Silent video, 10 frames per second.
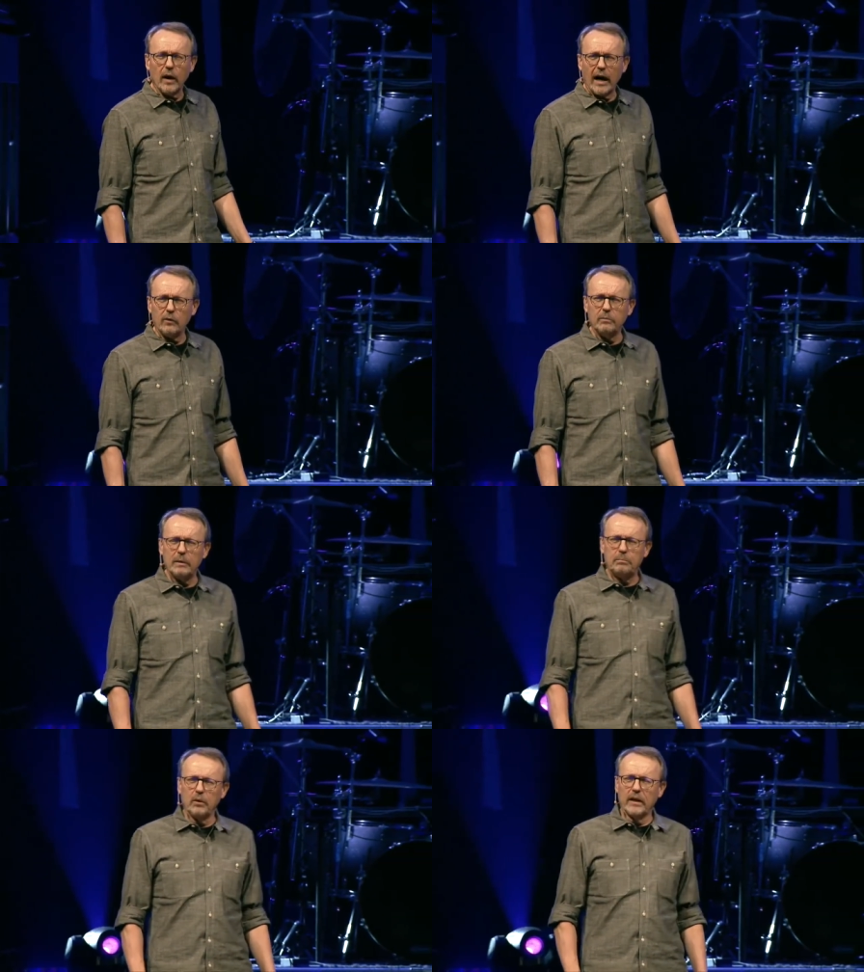I would be
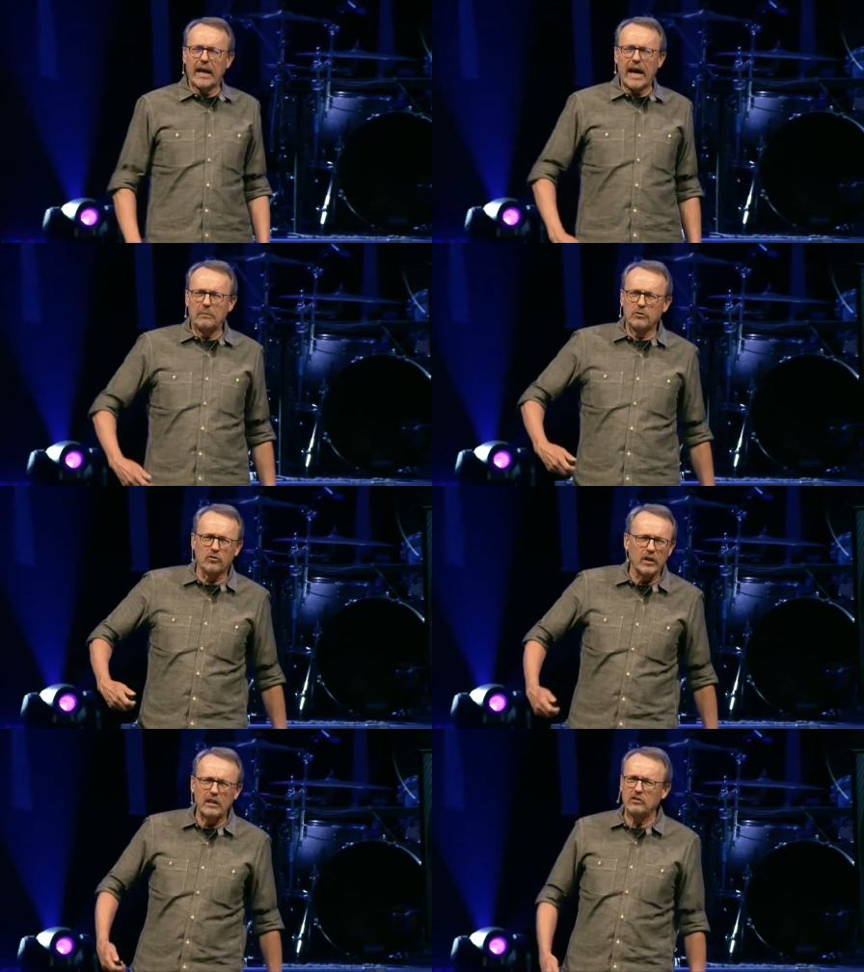pulling
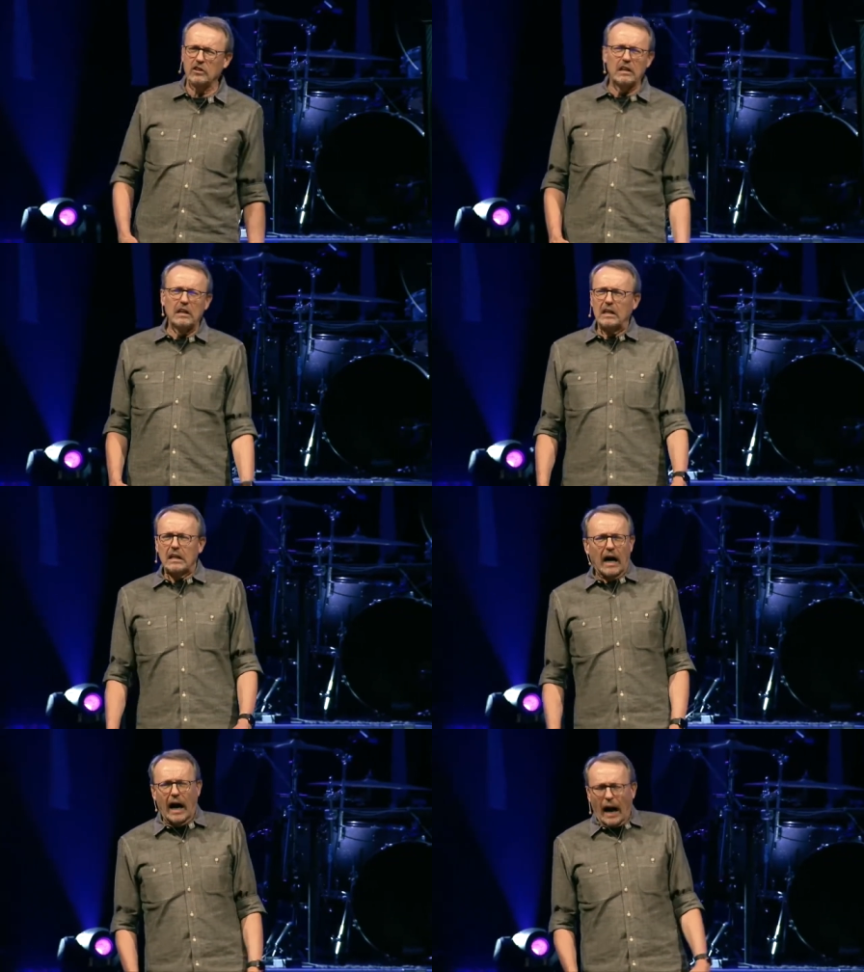hamstrings, and
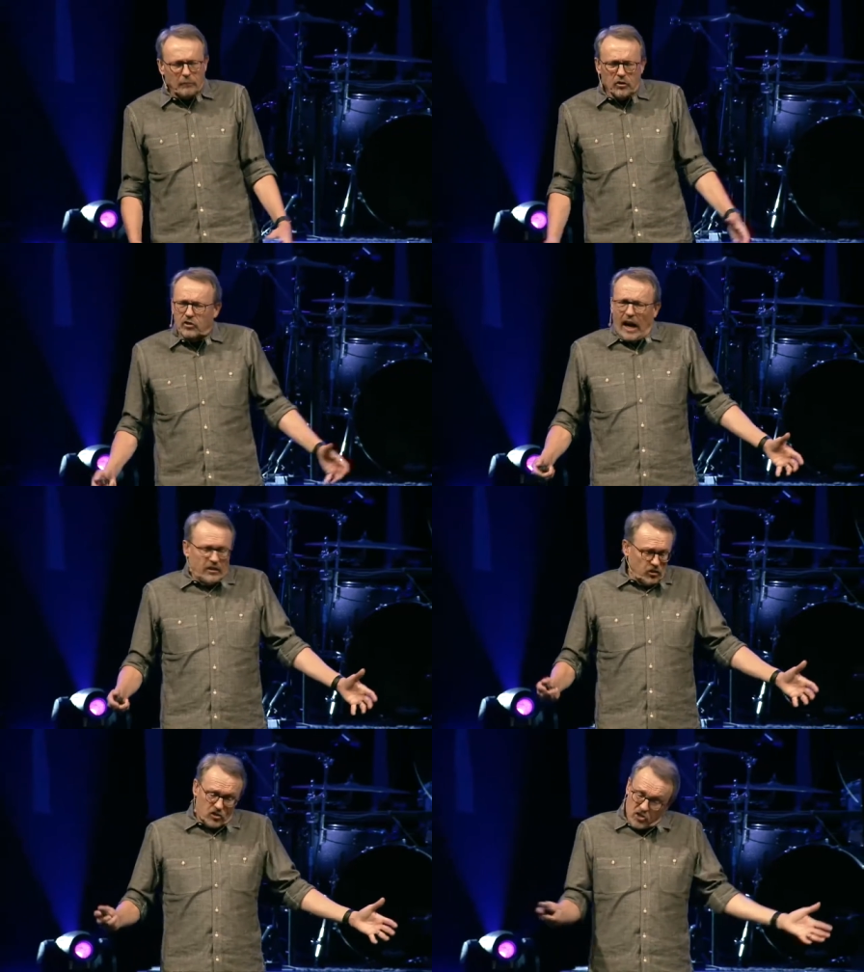I
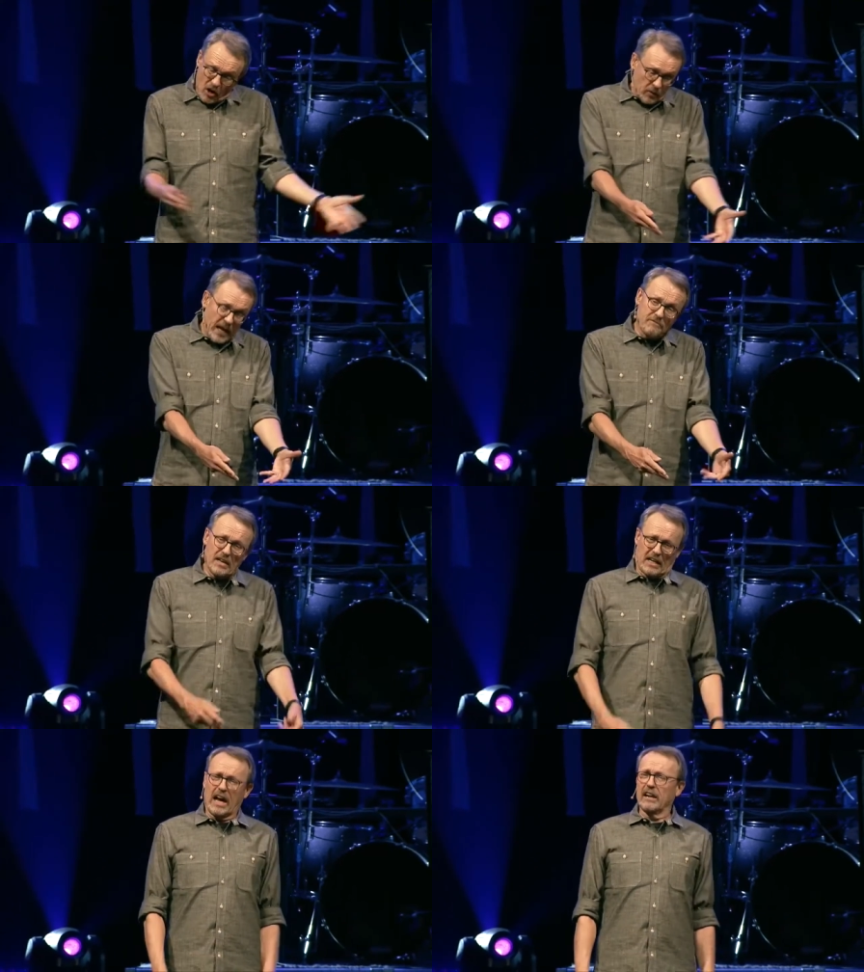just don't have
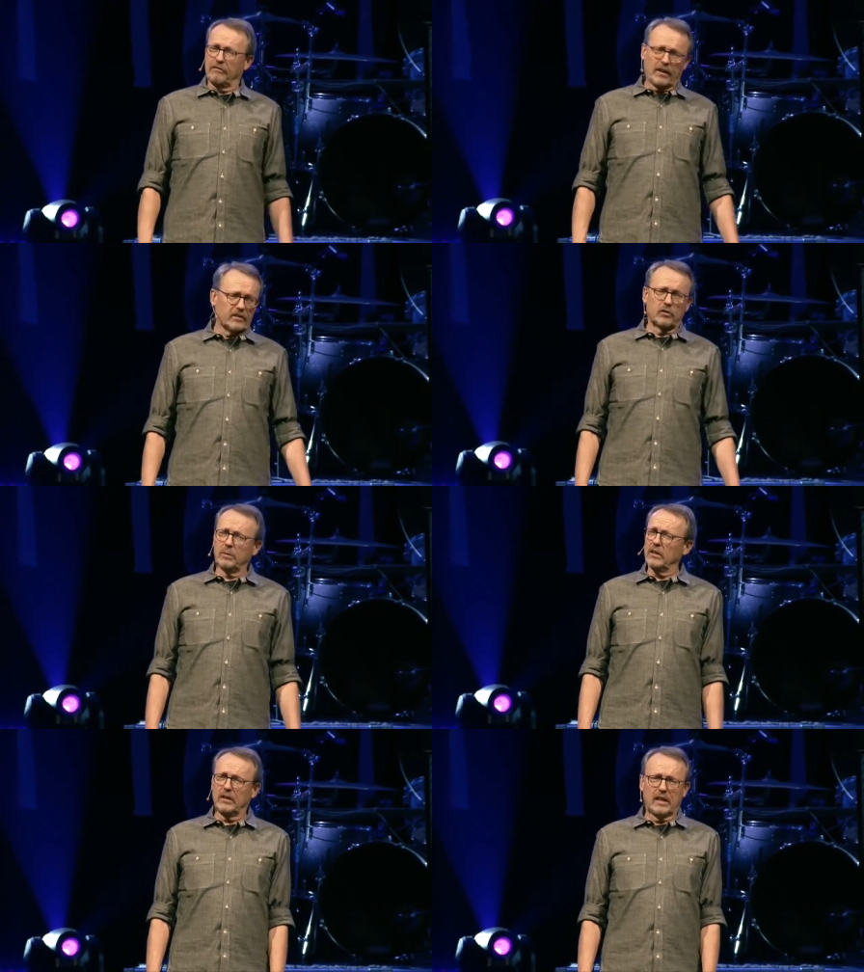that kind of
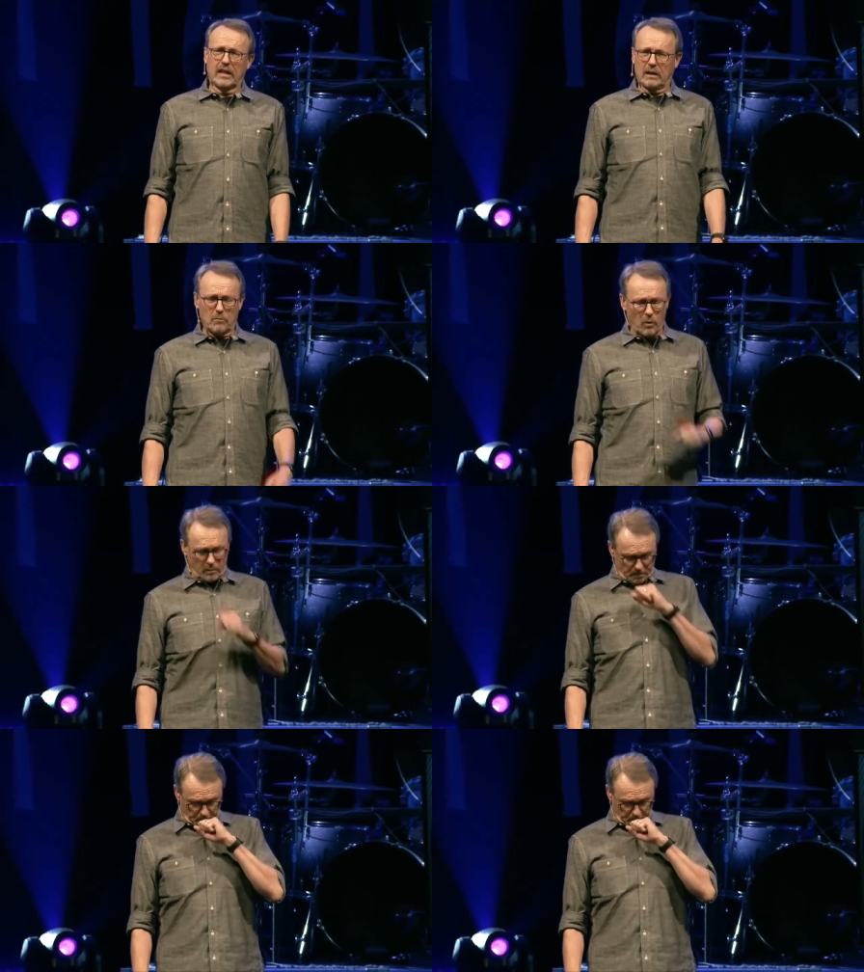flexibility anymore